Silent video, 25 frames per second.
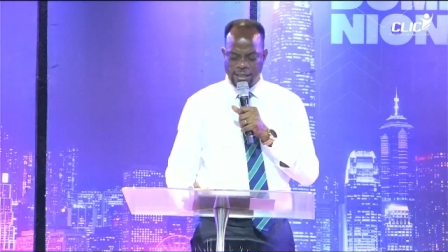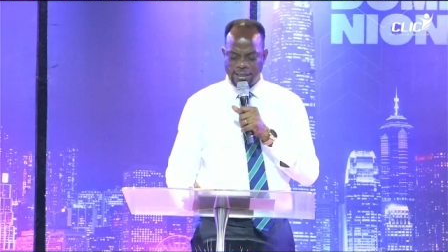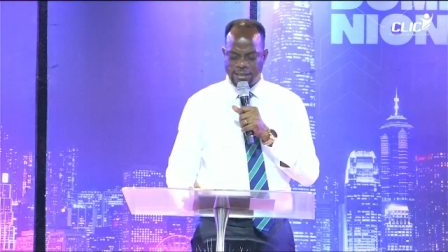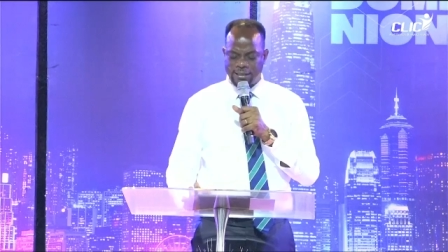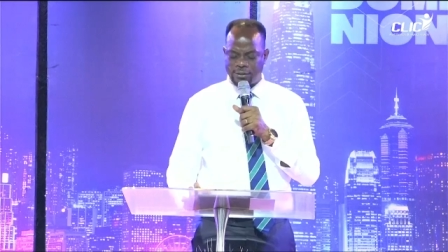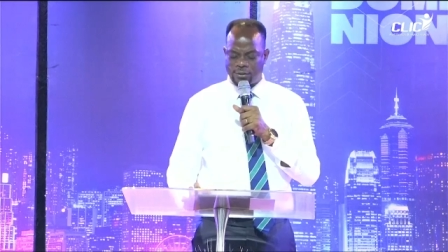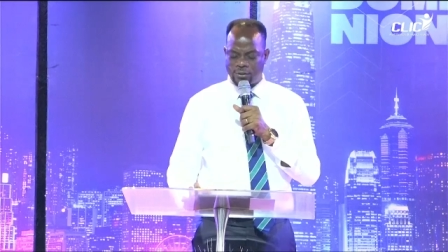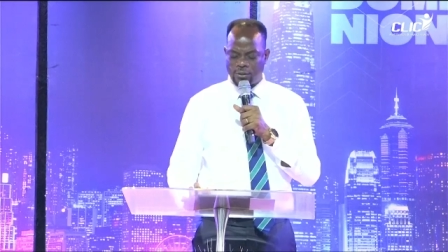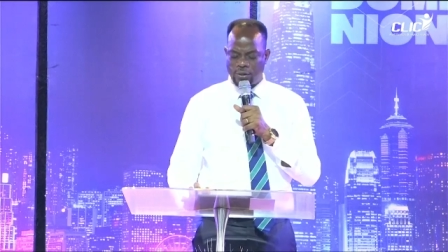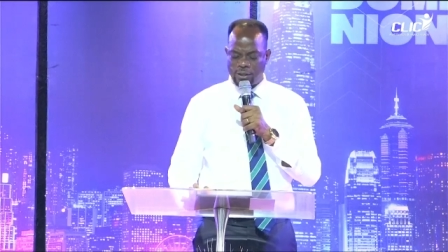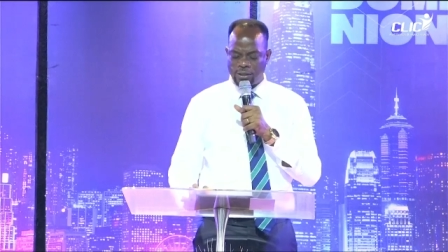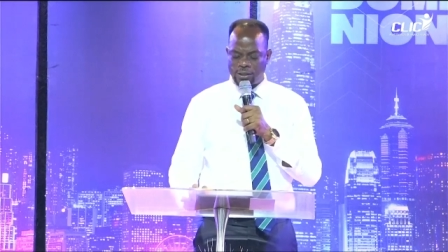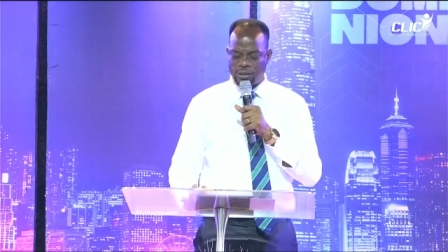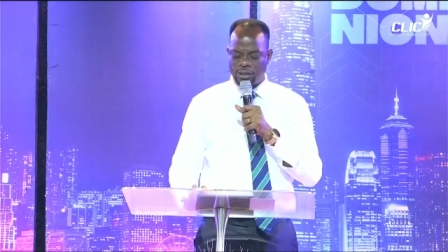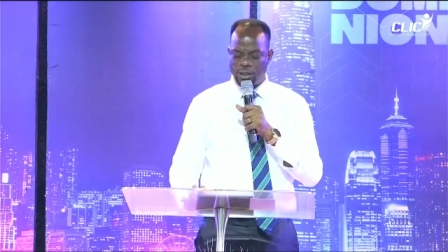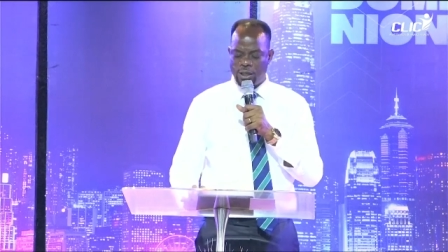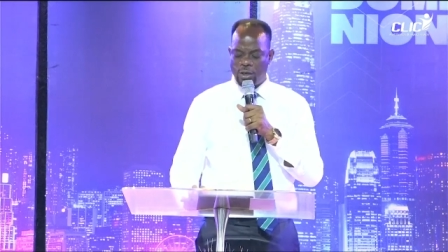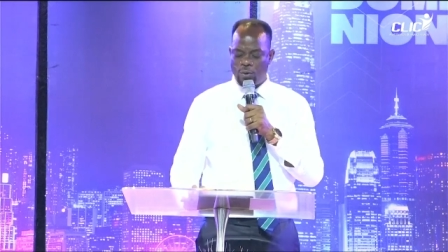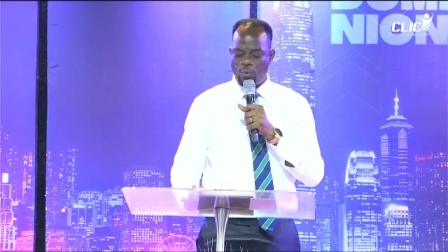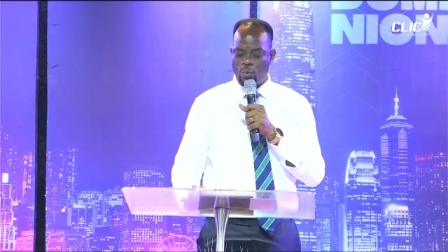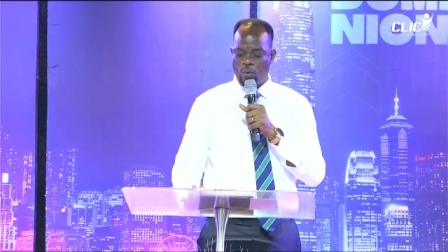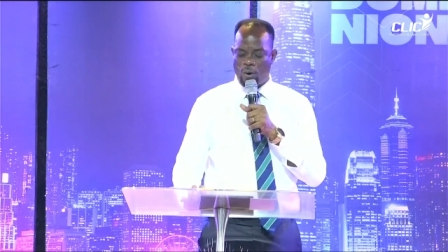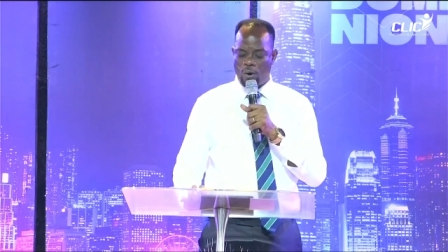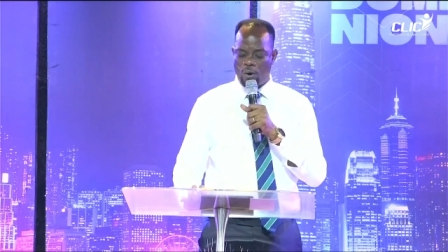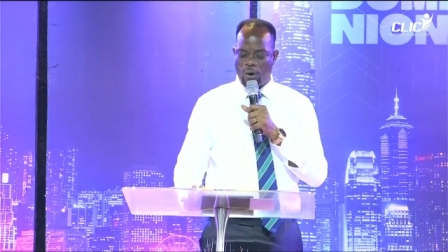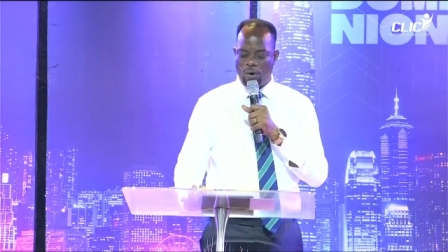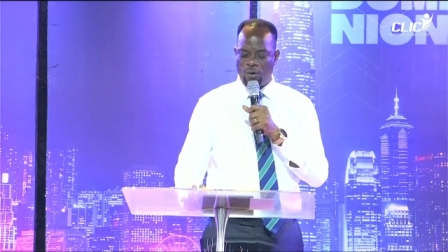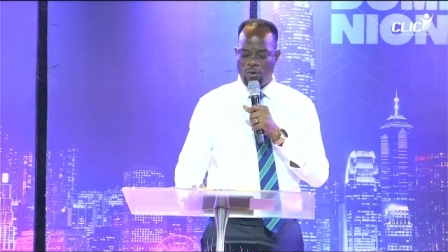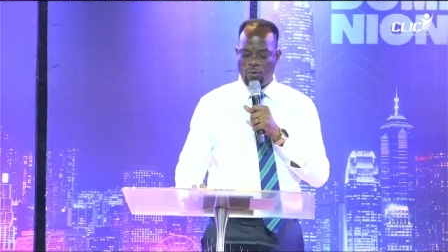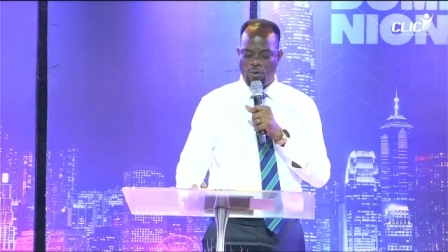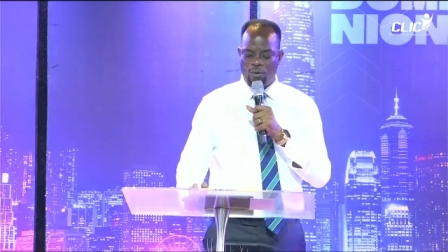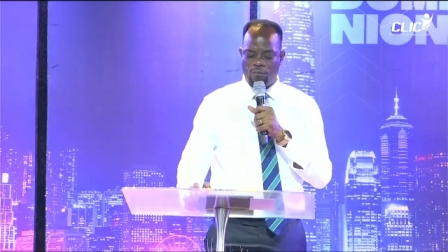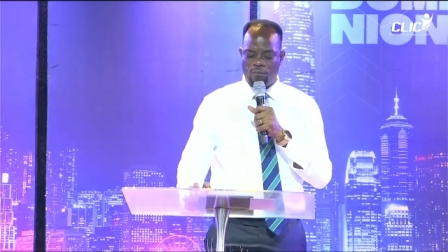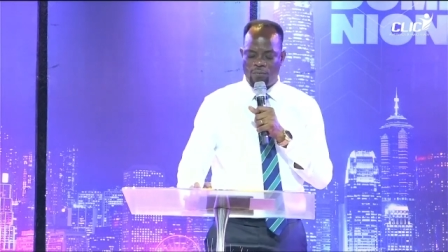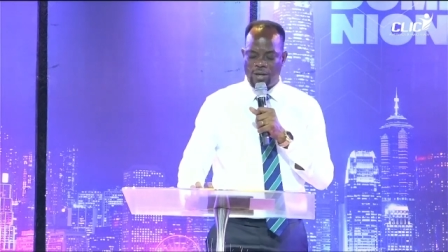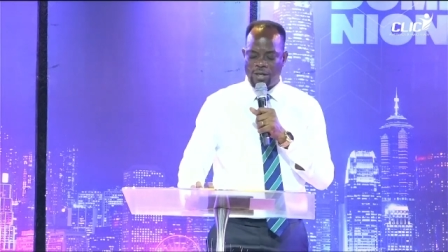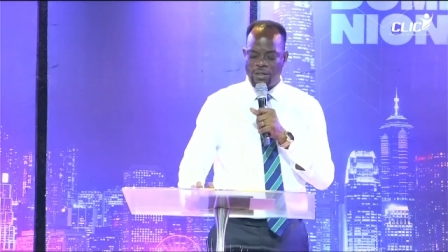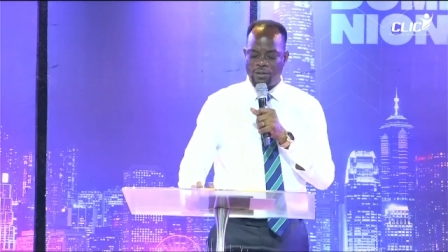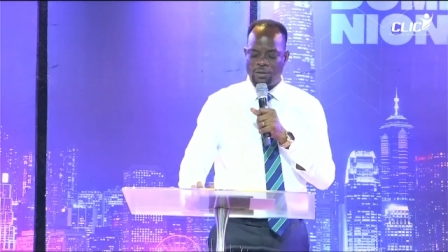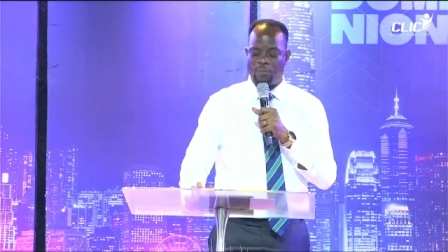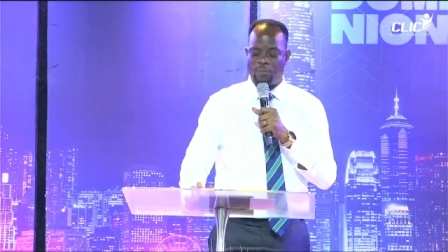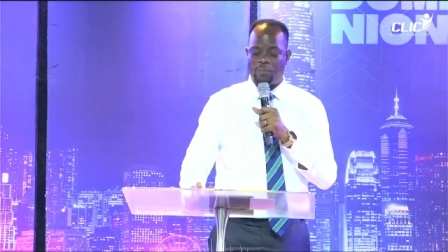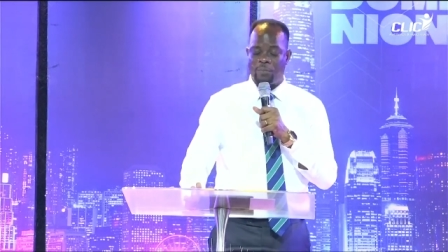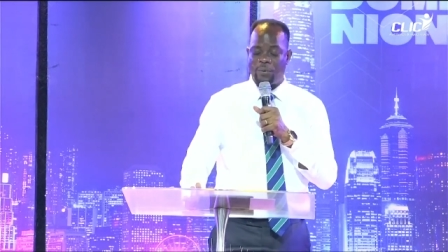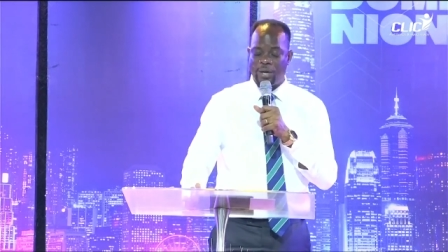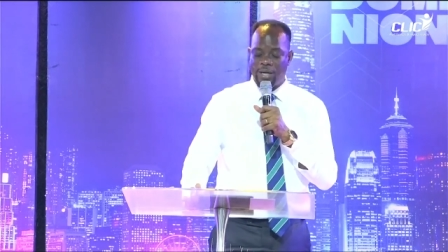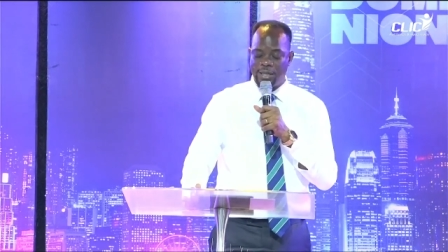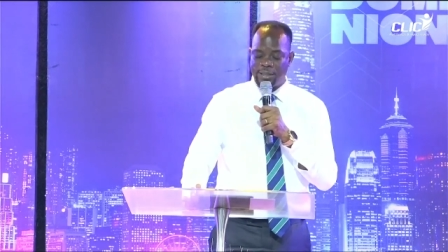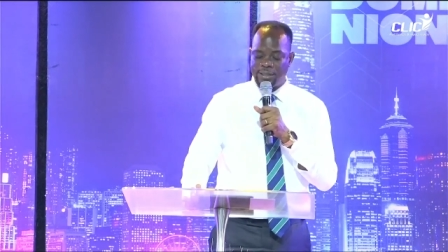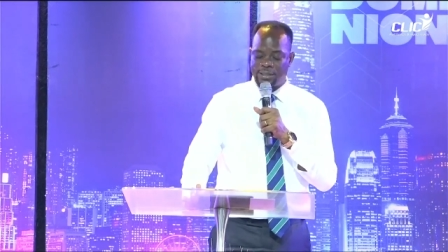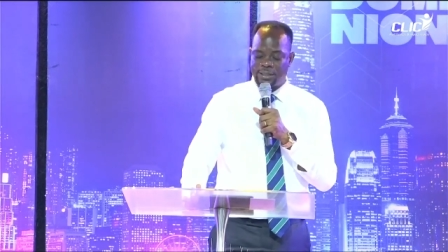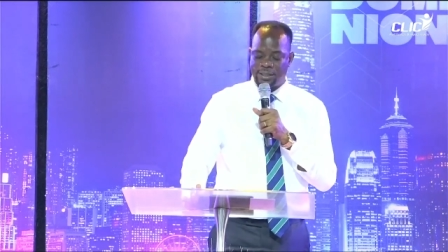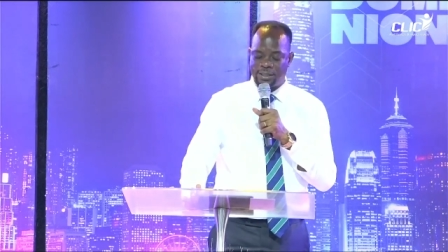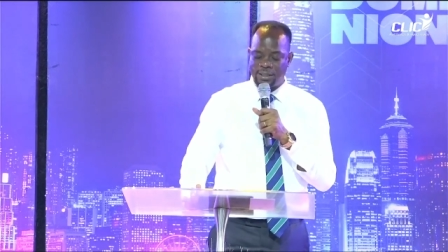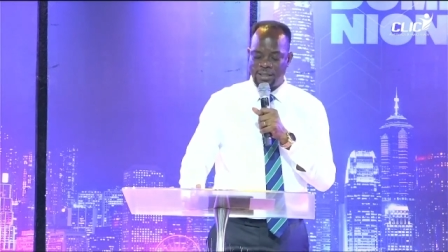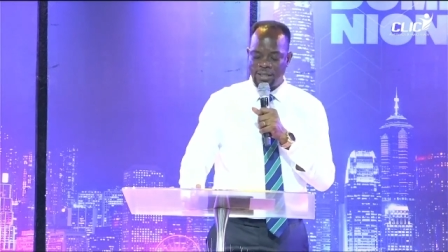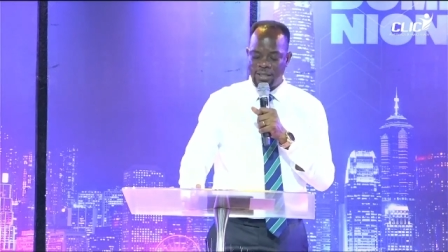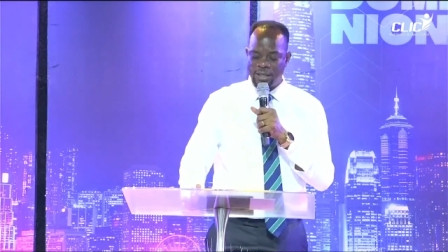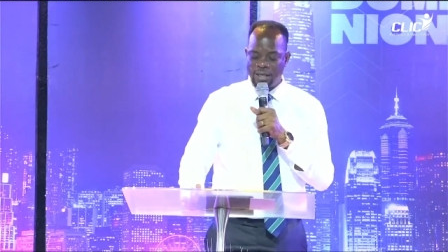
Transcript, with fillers: such a wall over your praise.